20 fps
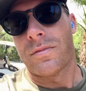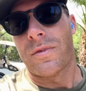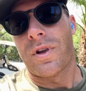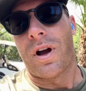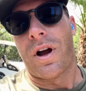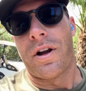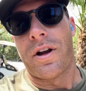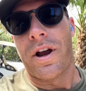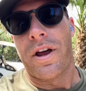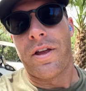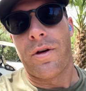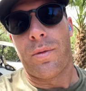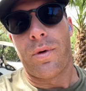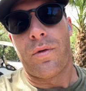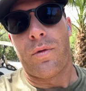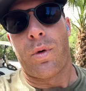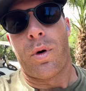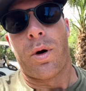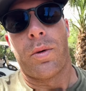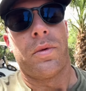All right, now that
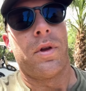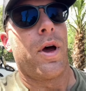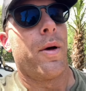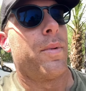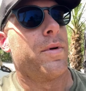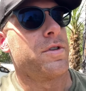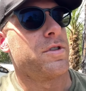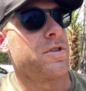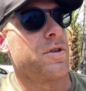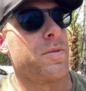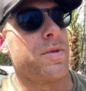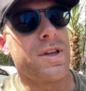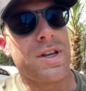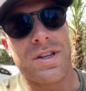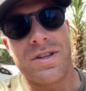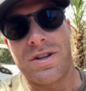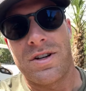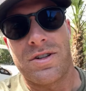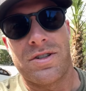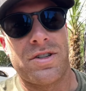we've warmed up on some of the
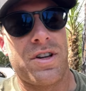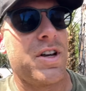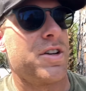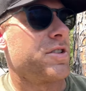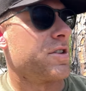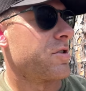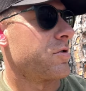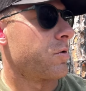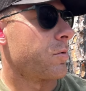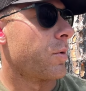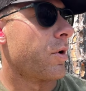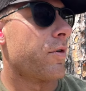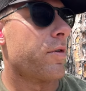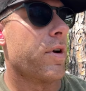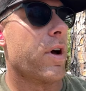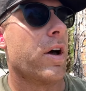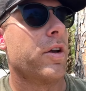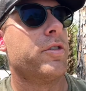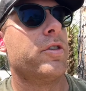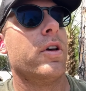easier stations, we're moving
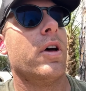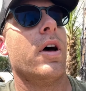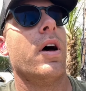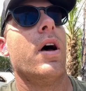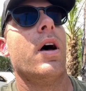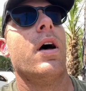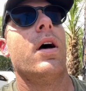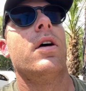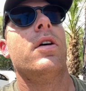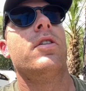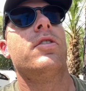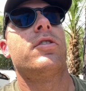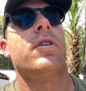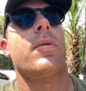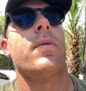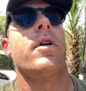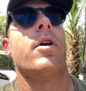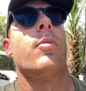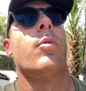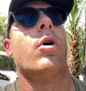on to some
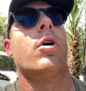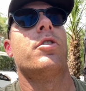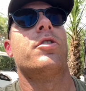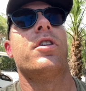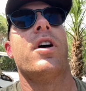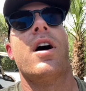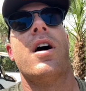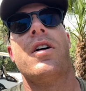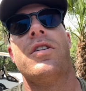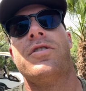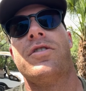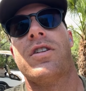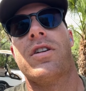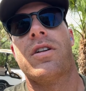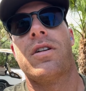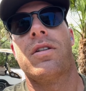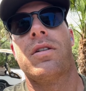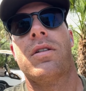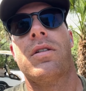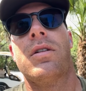that are more challenging.
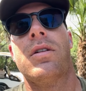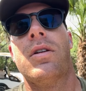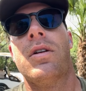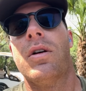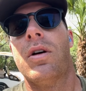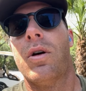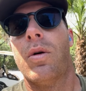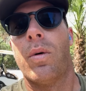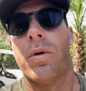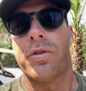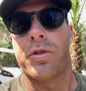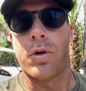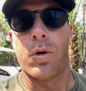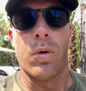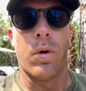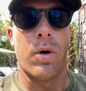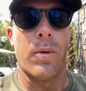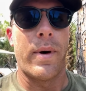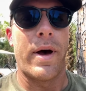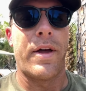What's
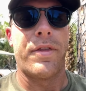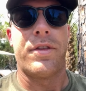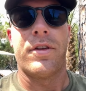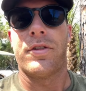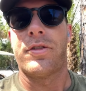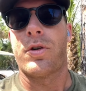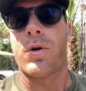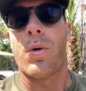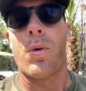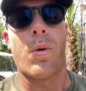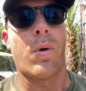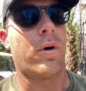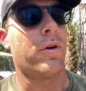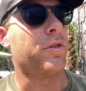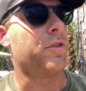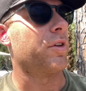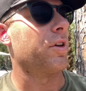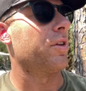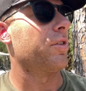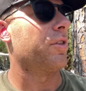cool about this
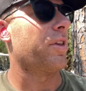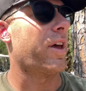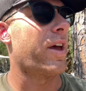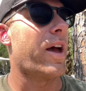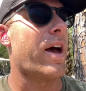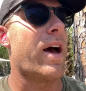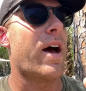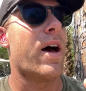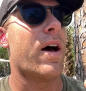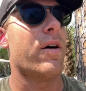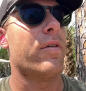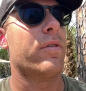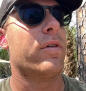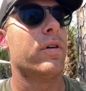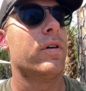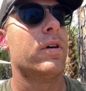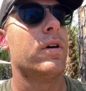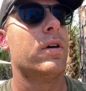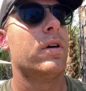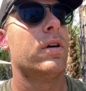course is they have
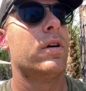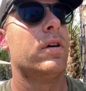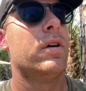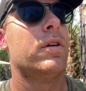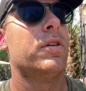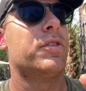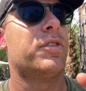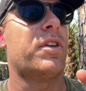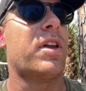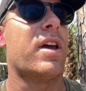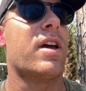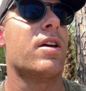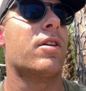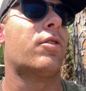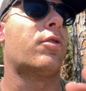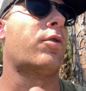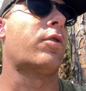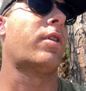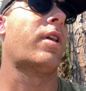stands for,